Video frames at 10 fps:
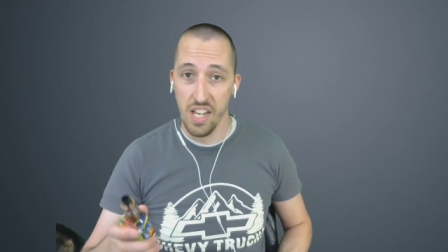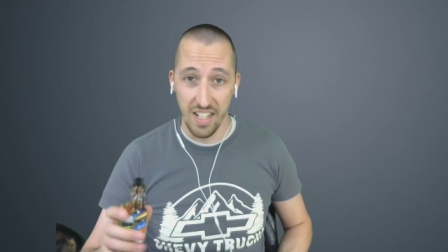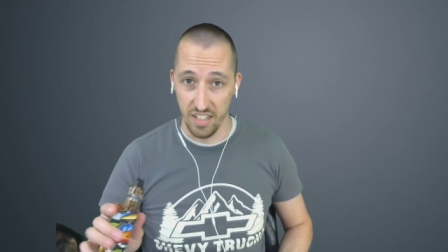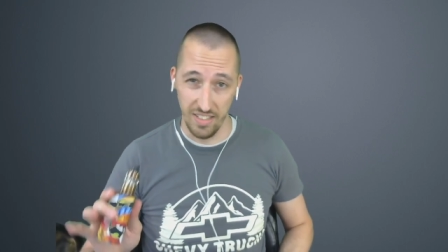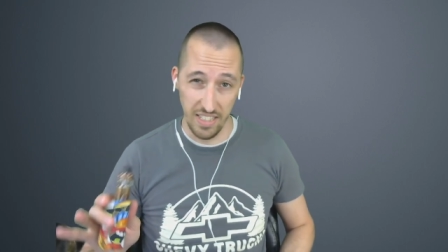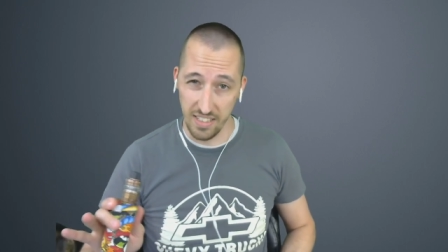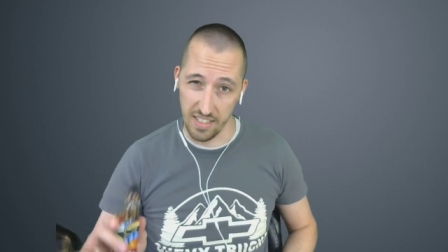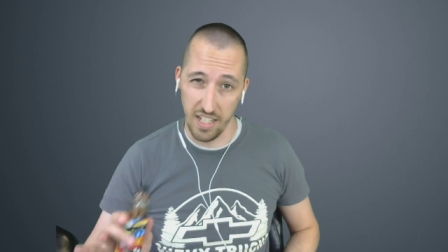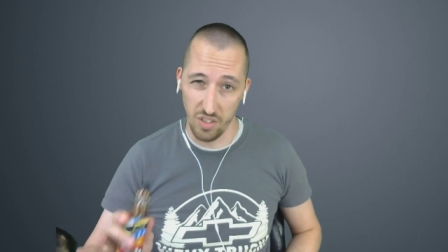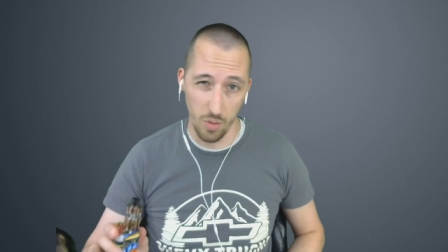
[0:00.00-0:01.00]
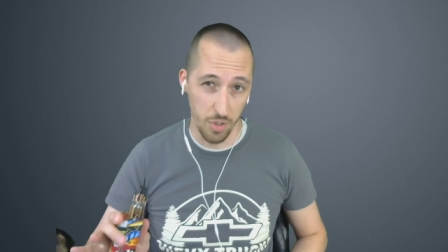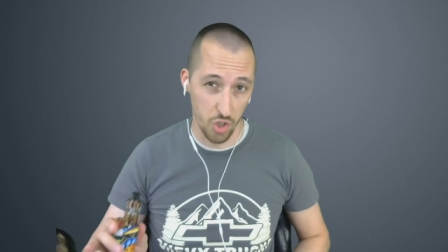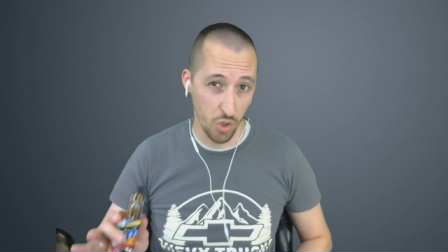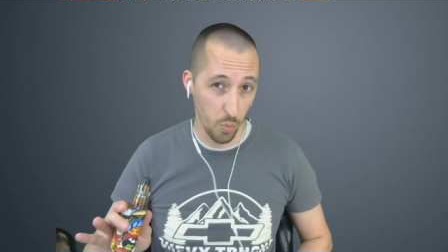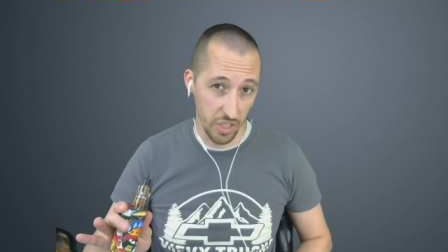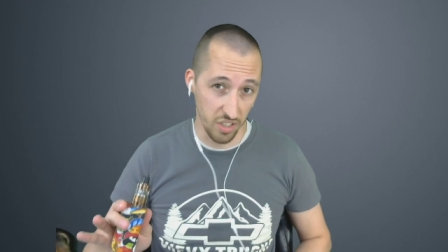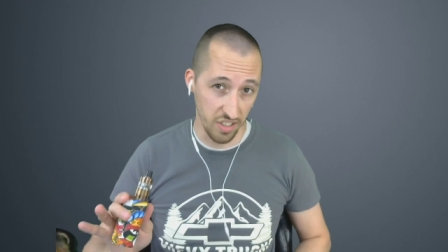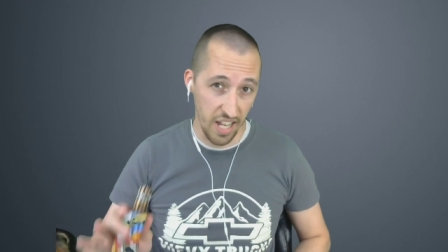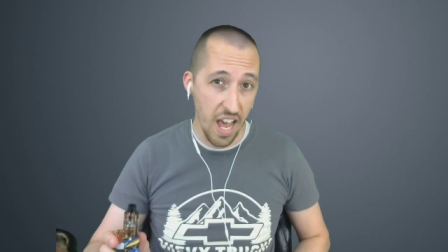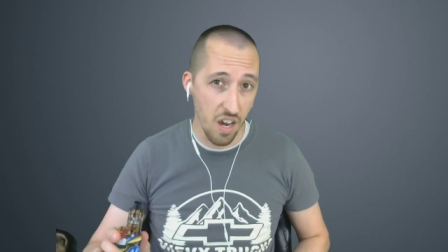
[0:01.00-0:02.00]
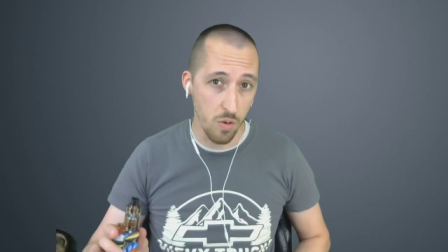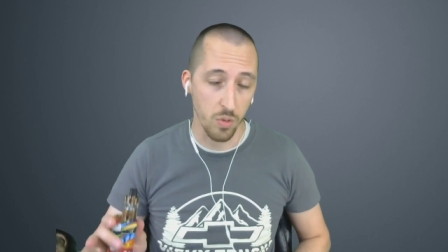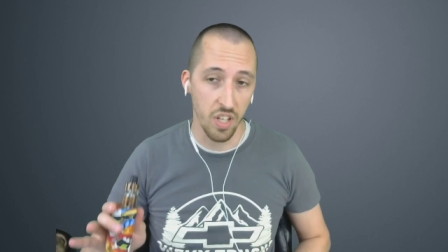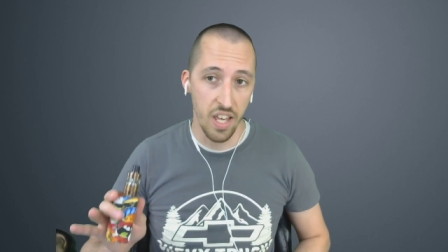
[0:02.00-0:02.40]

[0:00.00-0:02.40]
Now, it didn't take too much to wiggle it out,